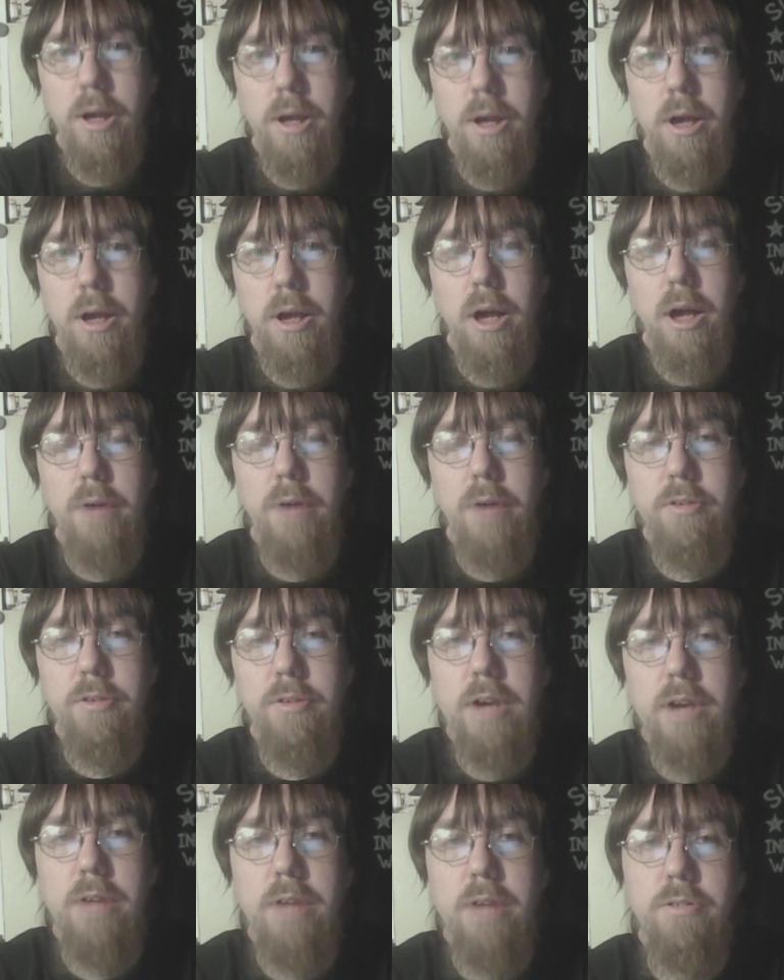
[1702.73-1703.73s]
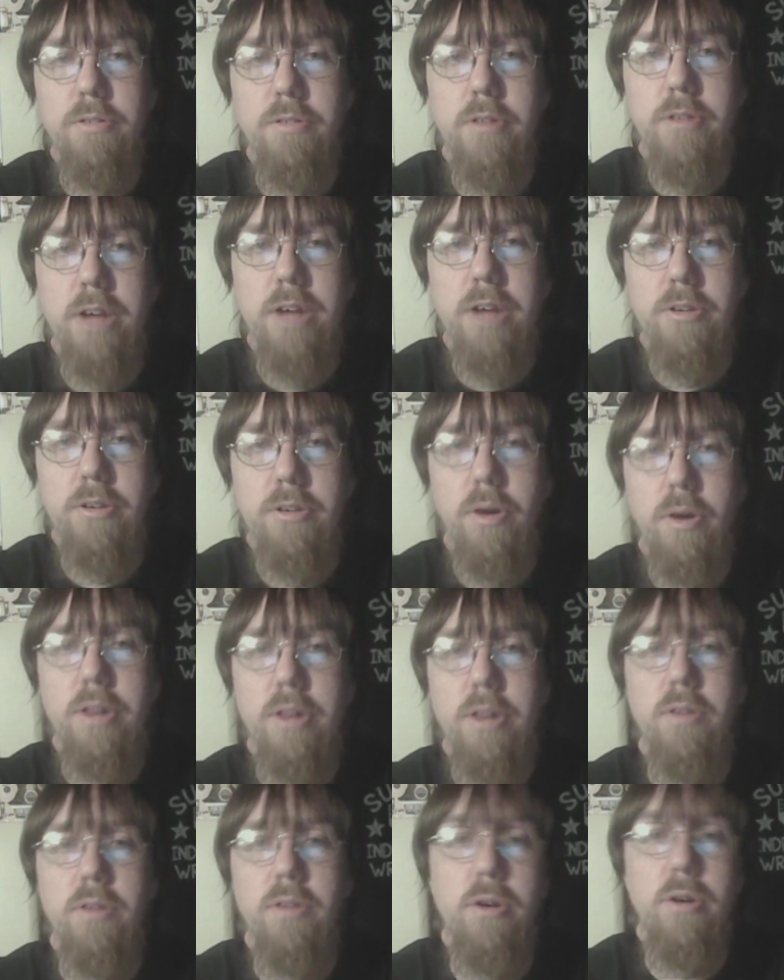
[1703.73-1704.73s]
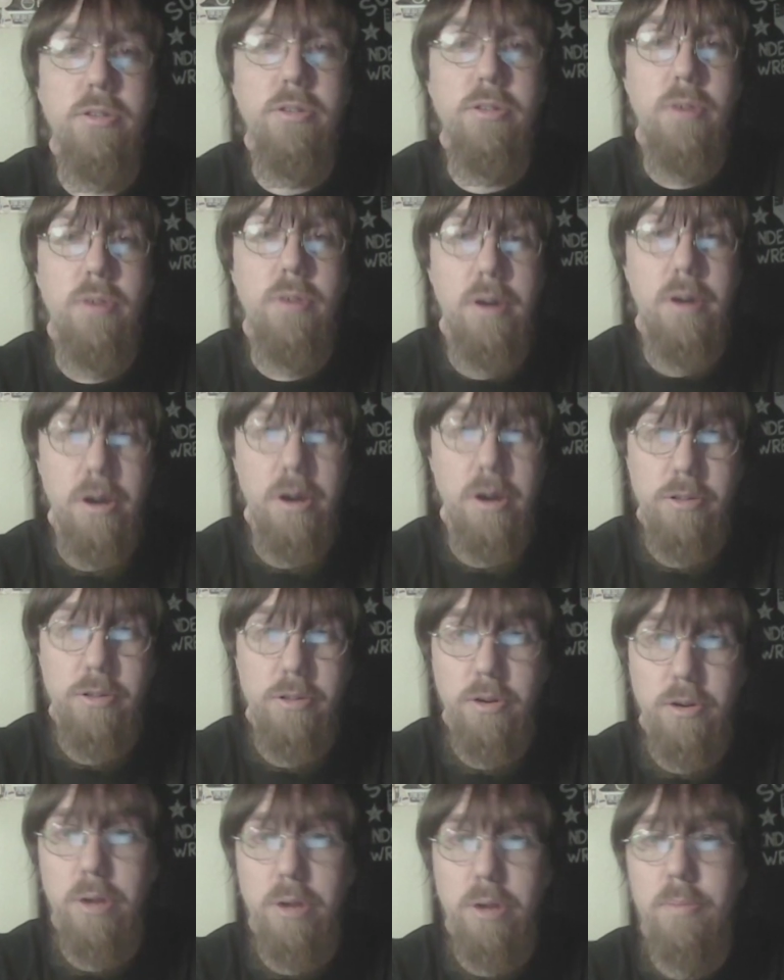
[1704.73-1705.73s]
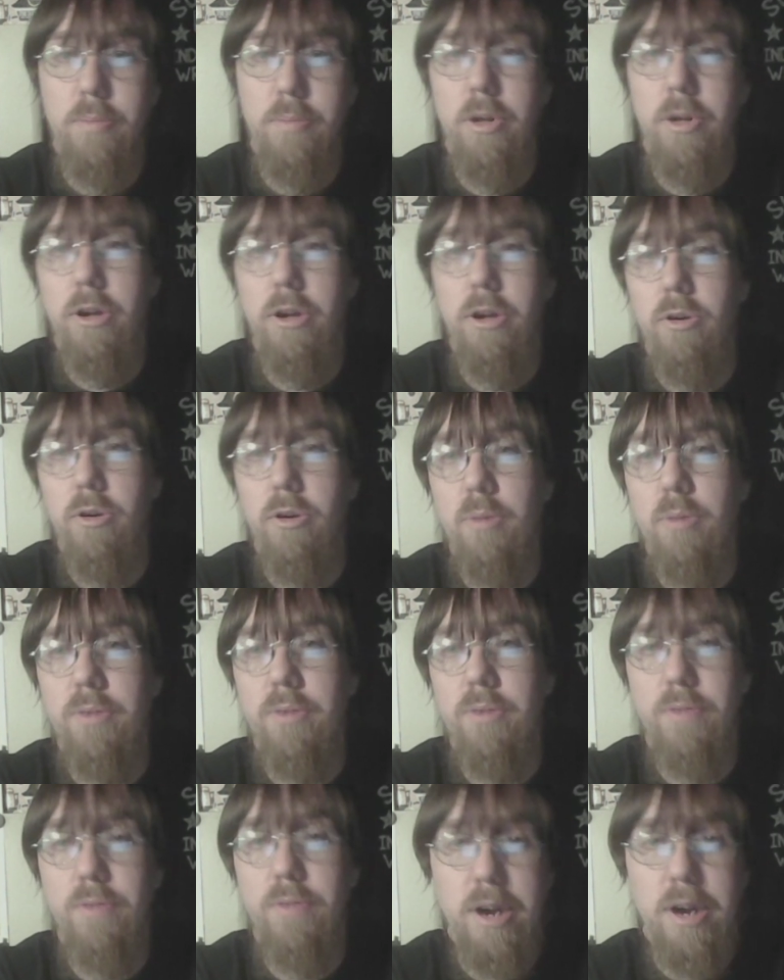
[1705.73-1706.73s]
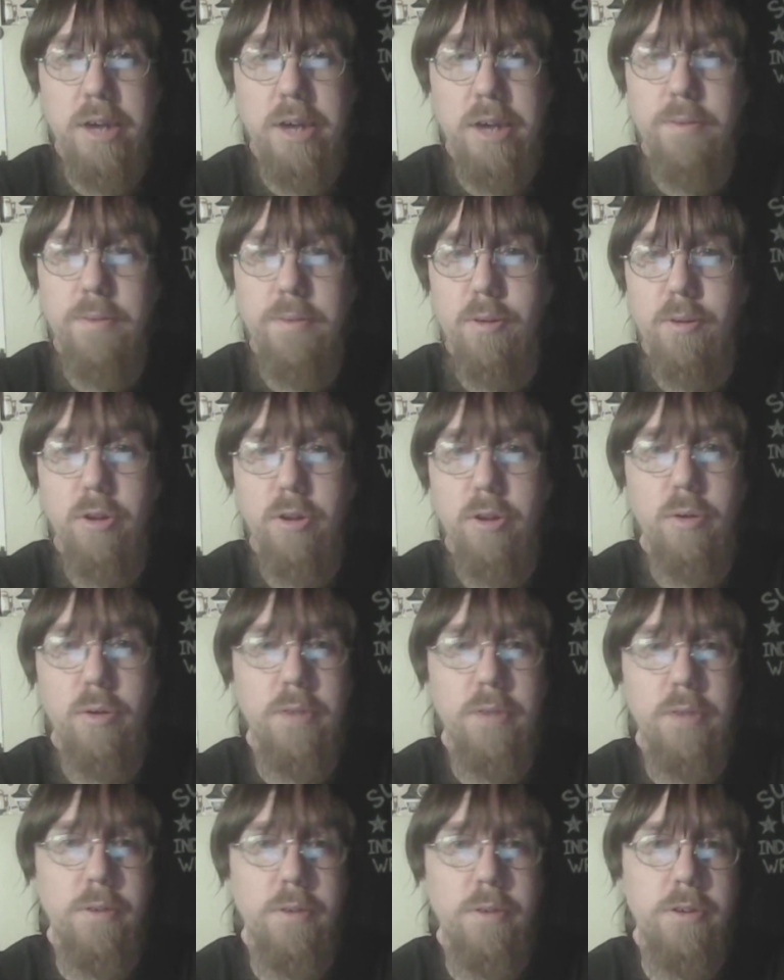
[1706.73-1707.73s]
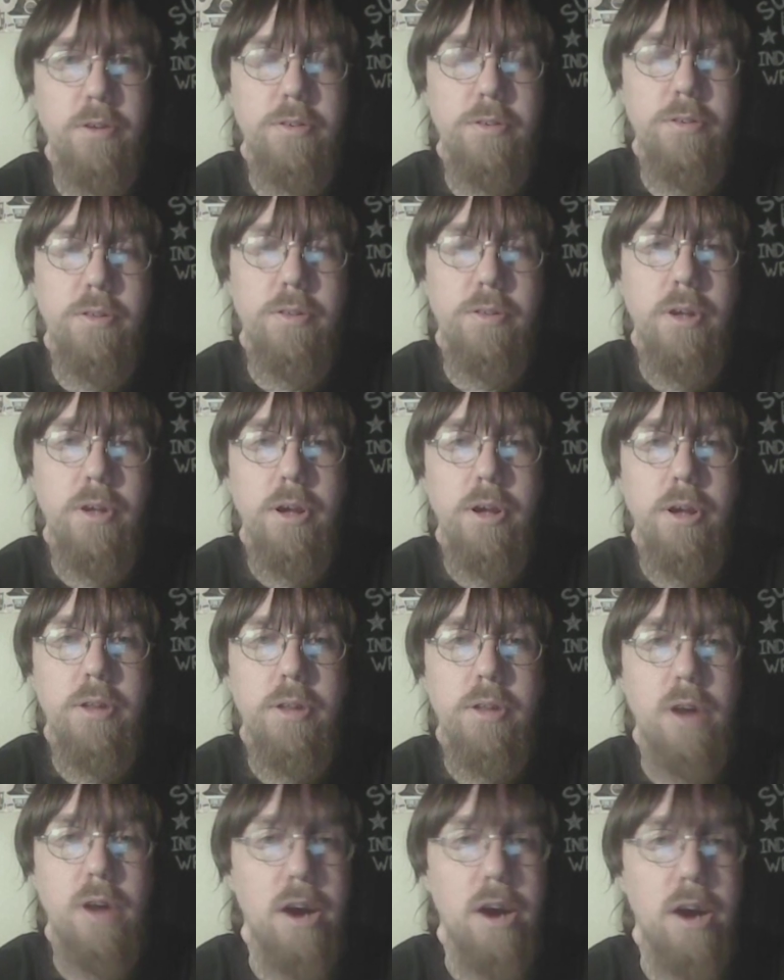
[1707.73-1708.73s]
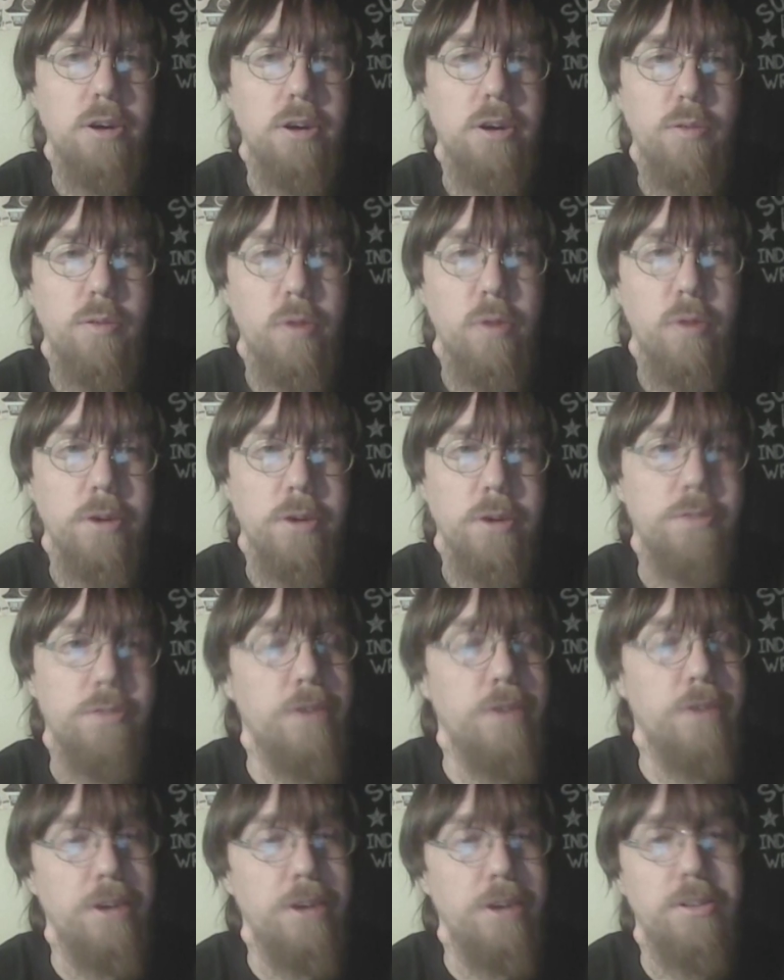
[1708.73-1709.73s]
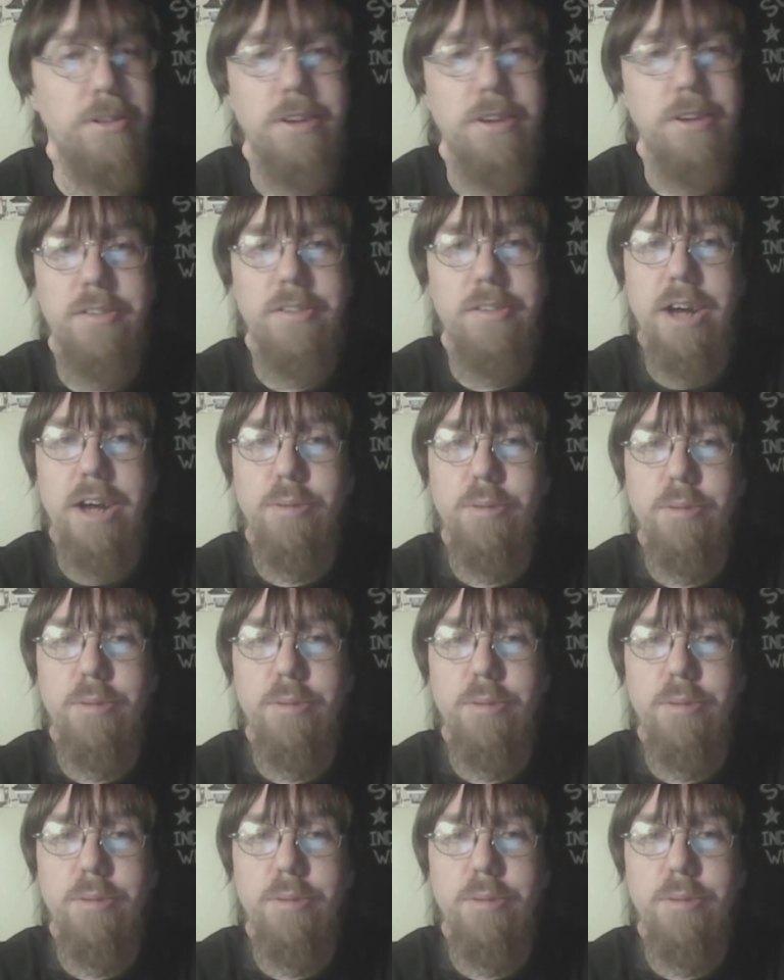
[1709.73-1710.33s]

It was announced the next show at the Logan Square Auditorium will be Friday, February 21st, The Art of War. So get your tickets now.